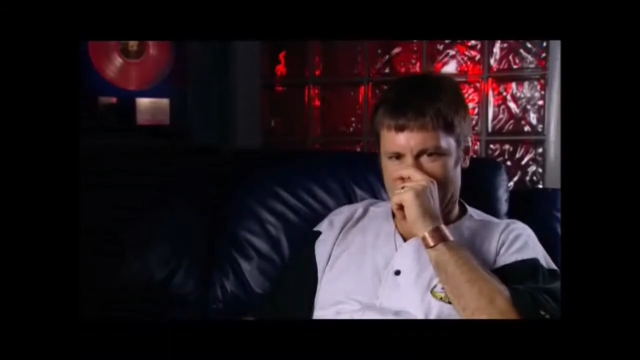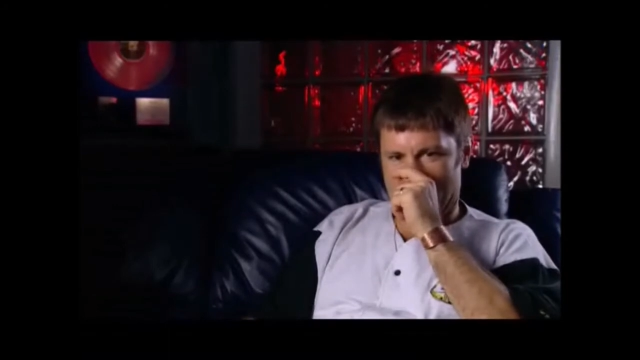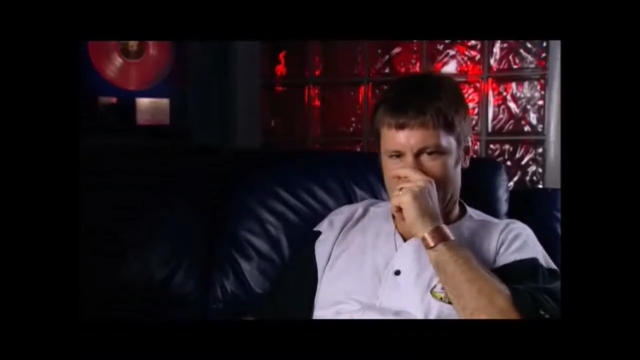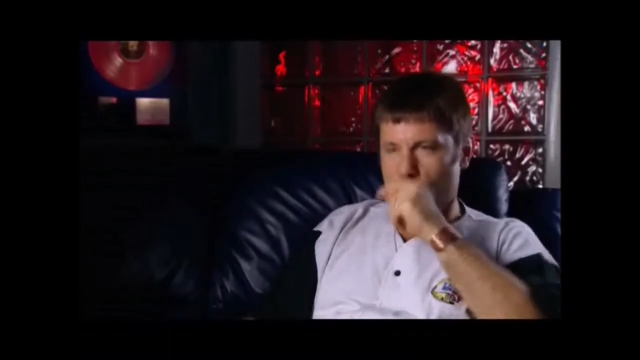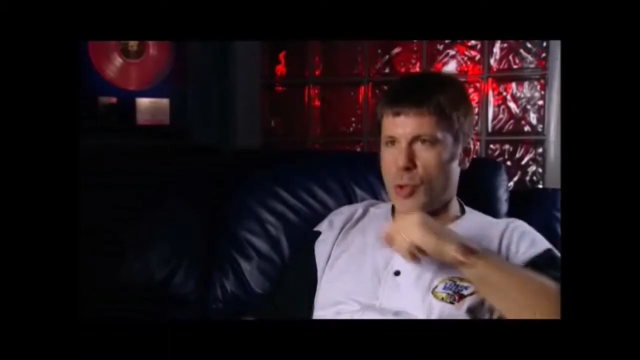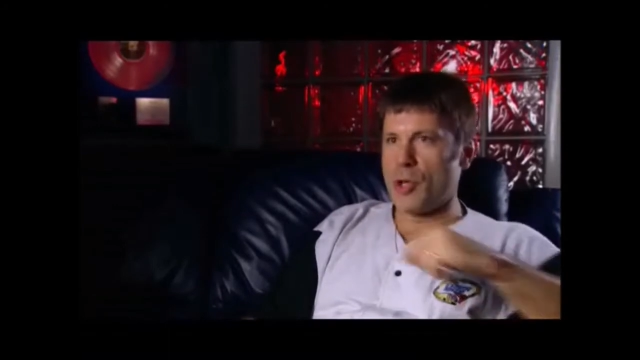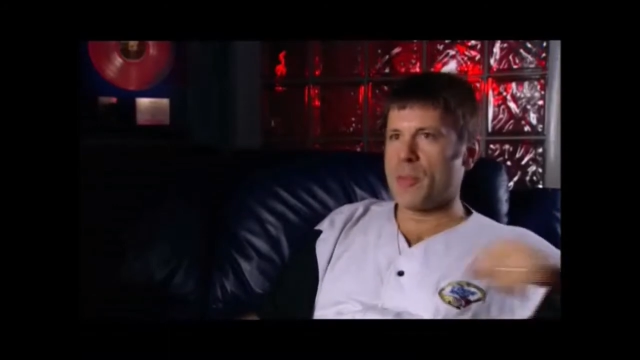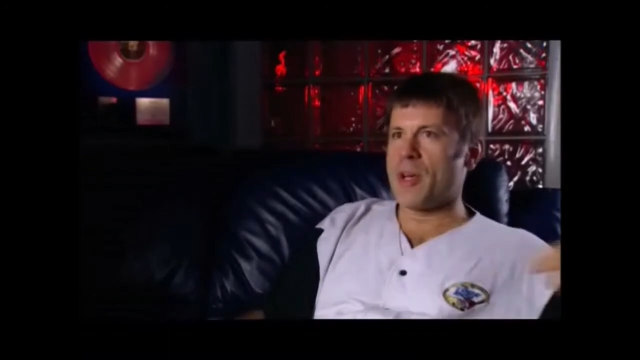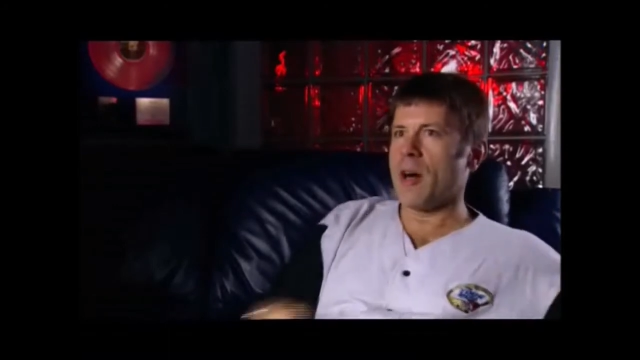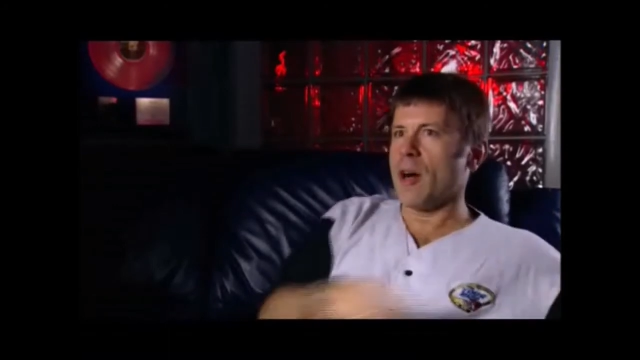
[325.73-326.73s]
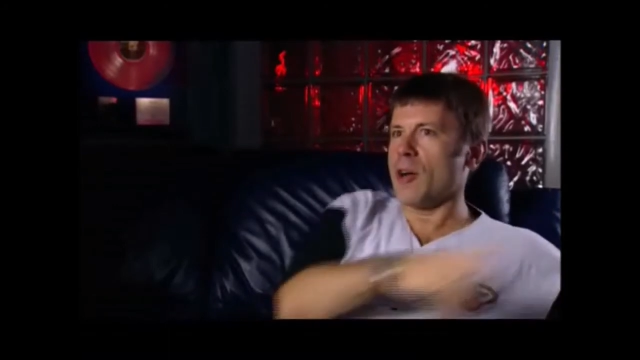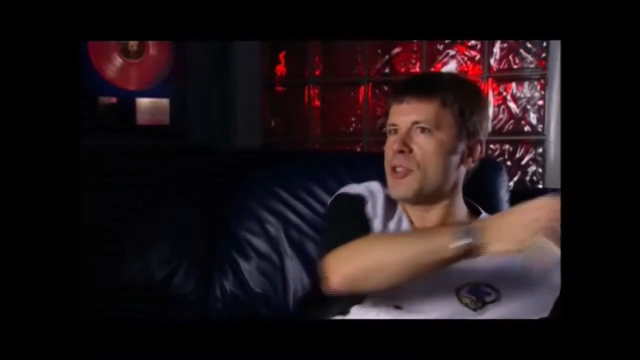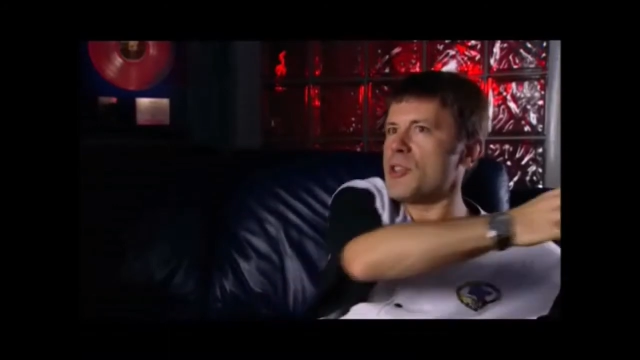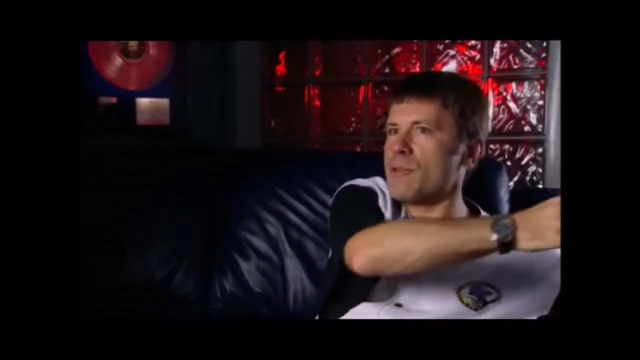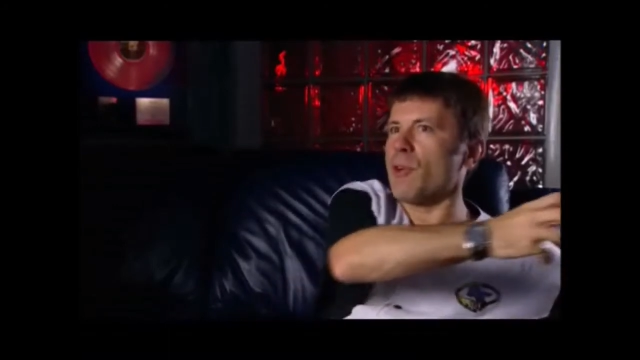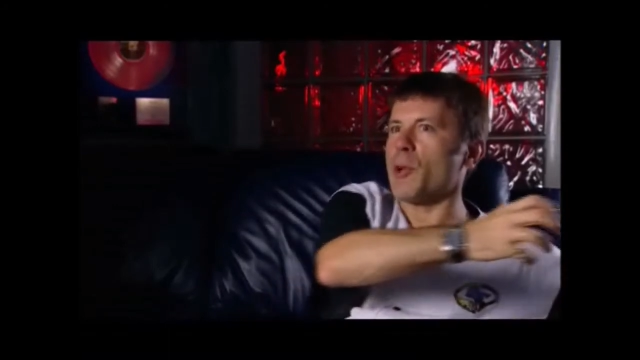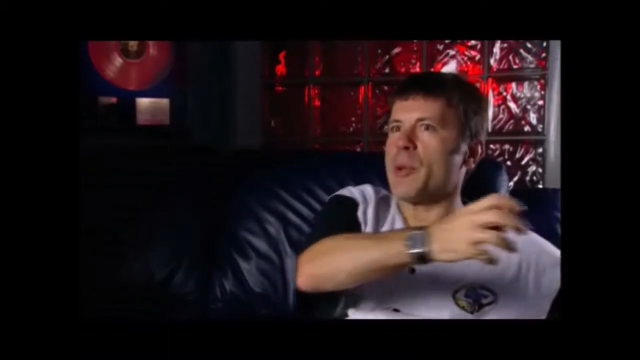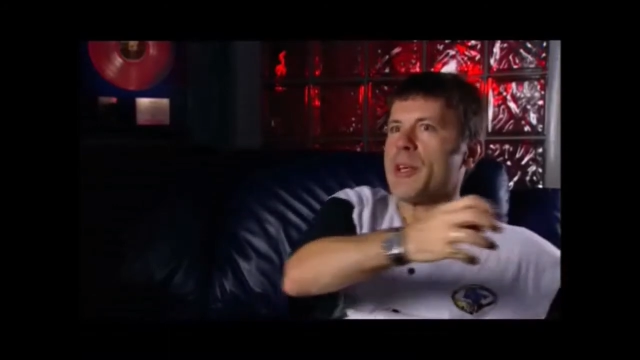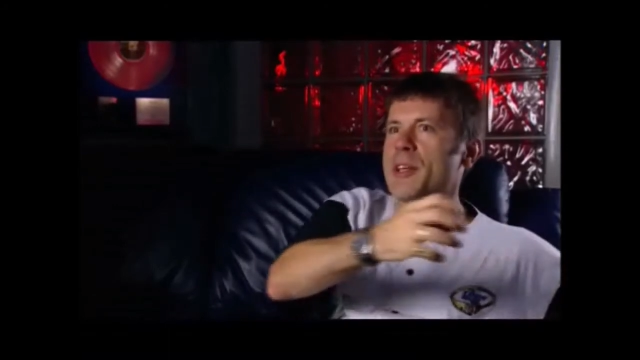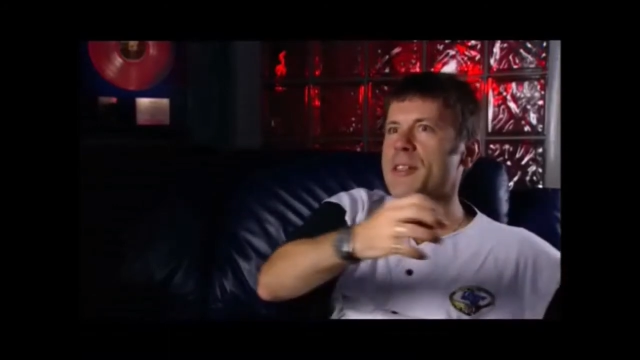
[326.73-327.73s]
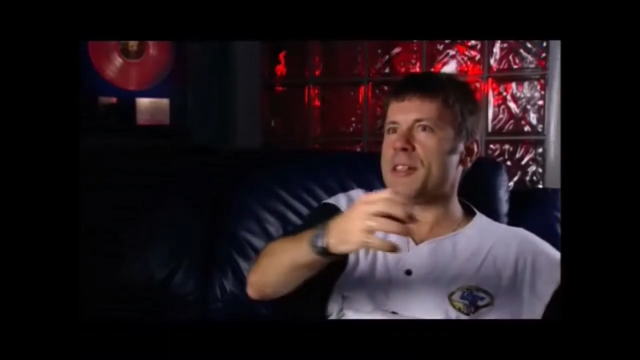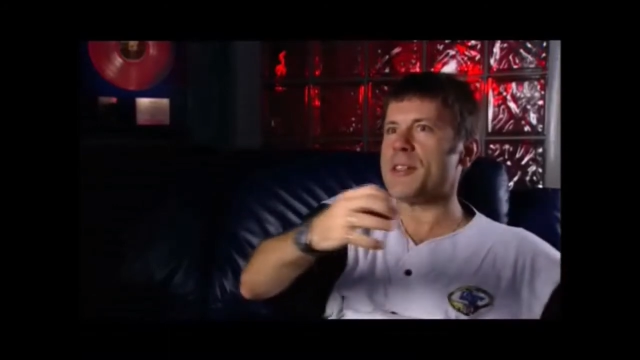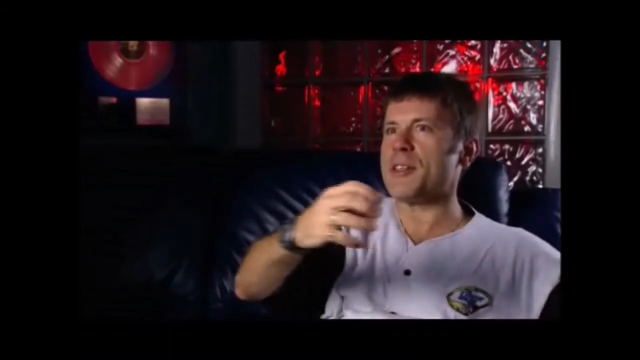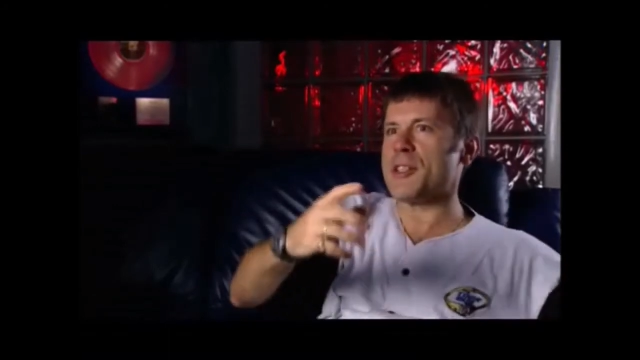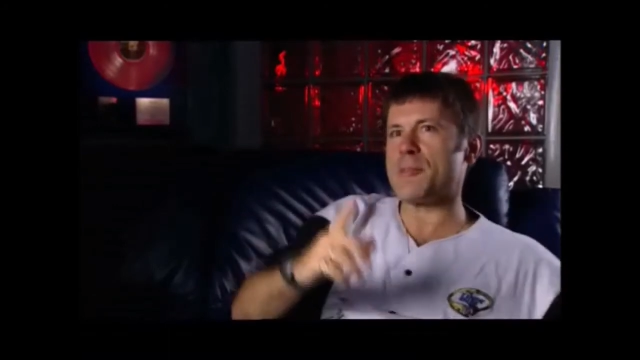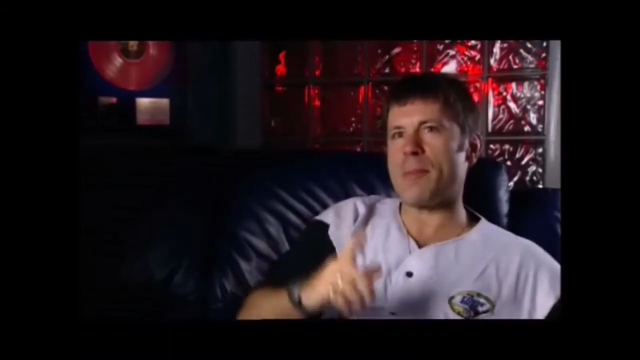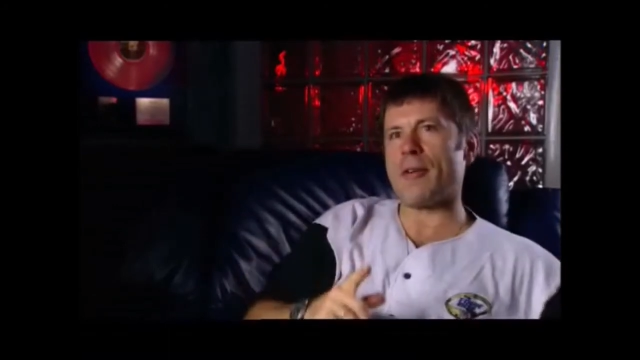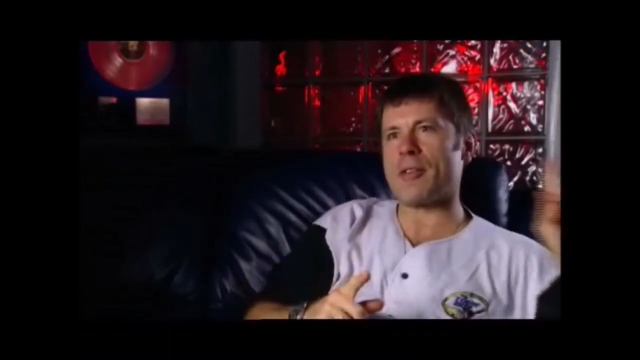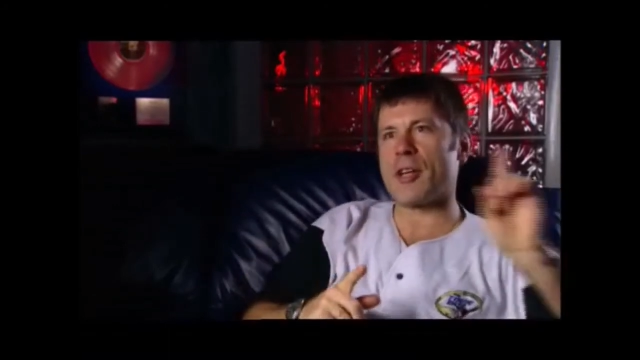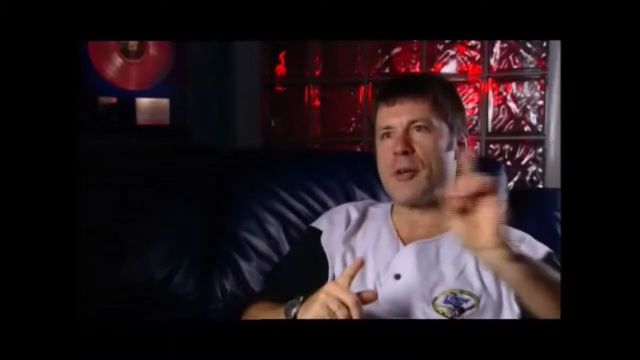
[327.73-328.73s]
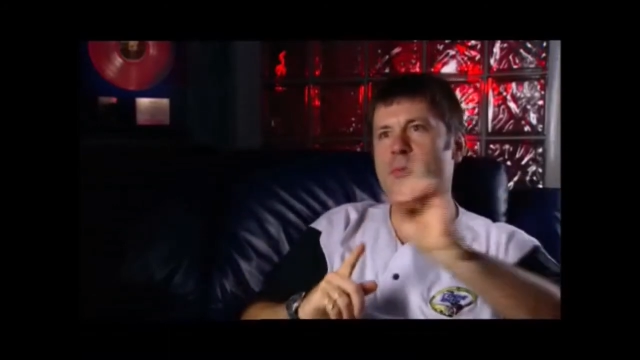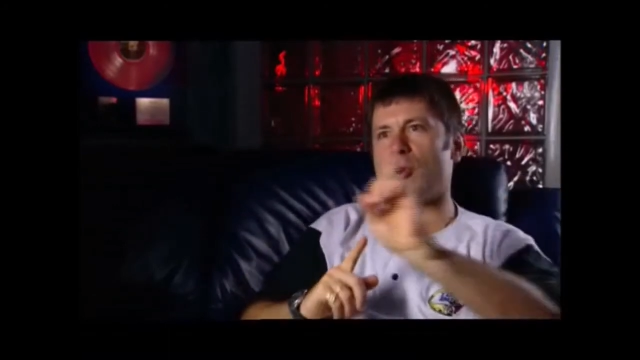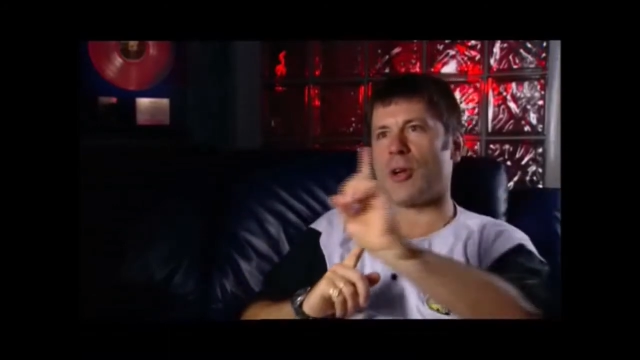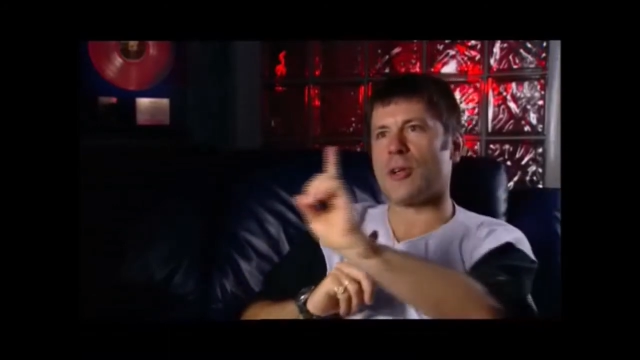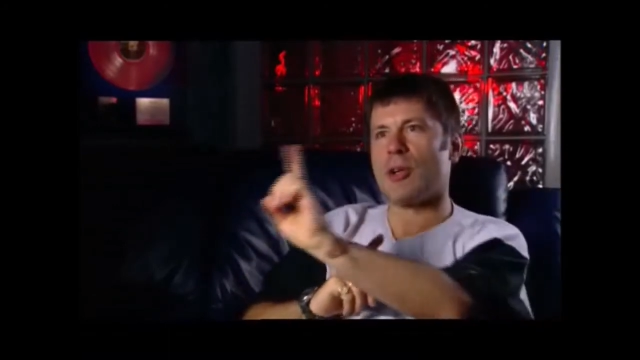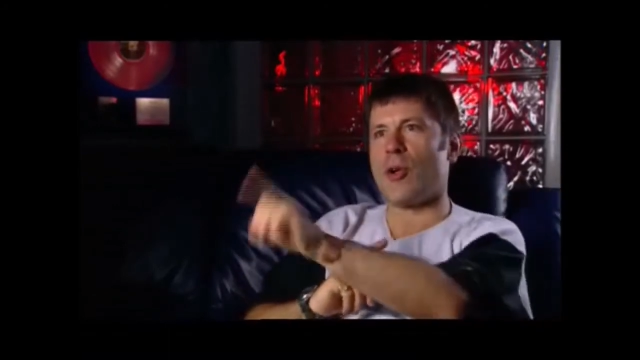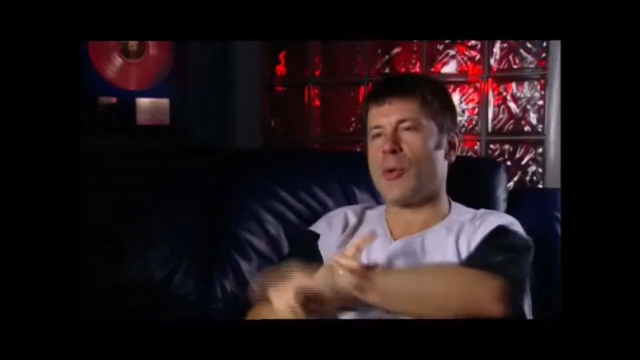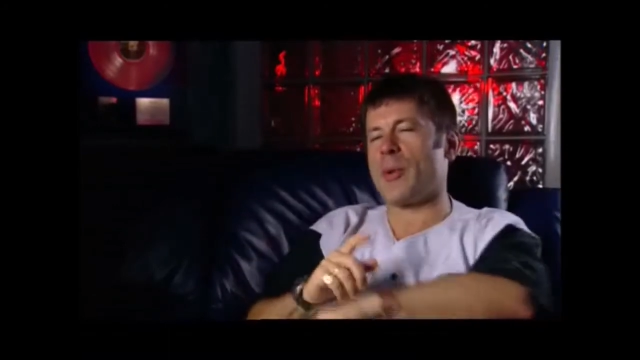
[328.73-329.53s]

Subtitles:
like little worm casts following it as this periscope trundled along.